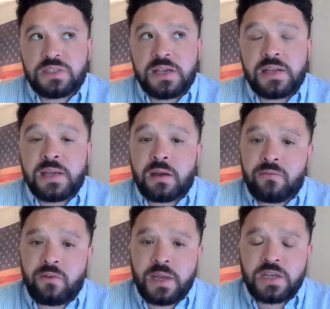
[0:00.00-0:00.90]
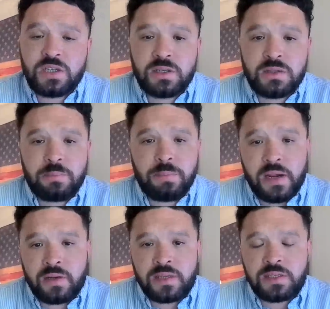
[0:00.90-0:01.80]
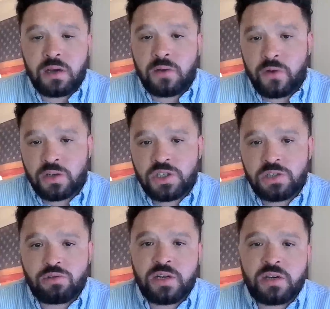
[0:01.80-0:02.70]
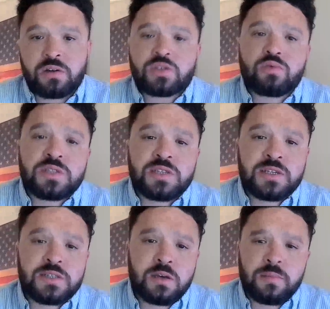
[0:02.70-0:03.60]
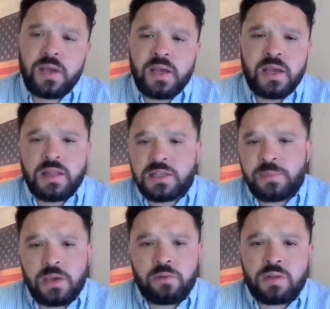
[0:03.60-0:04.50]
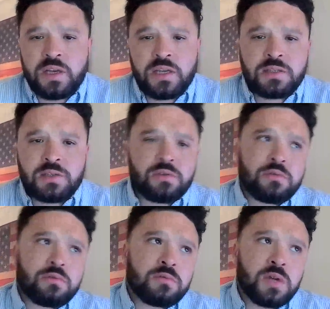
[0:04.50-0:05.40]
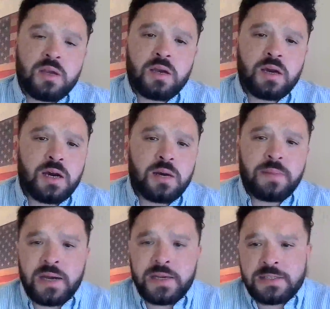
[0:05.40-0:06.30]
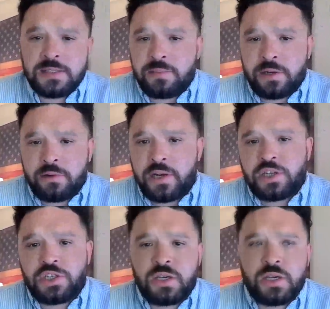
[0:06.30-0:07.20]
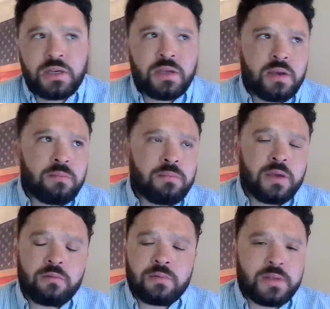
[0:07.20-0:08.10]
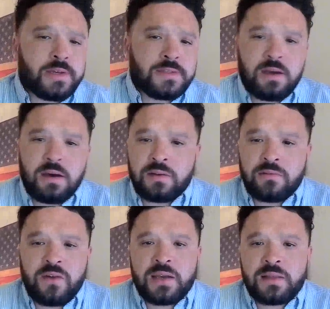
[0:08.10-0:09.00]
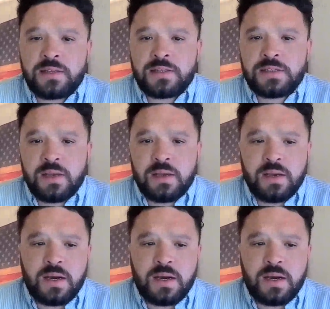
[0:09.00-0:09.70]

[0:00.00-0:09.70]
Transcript: sending out information to the parents of our children in our school system. And this may relate to ICE, immigration, may relate to other violence.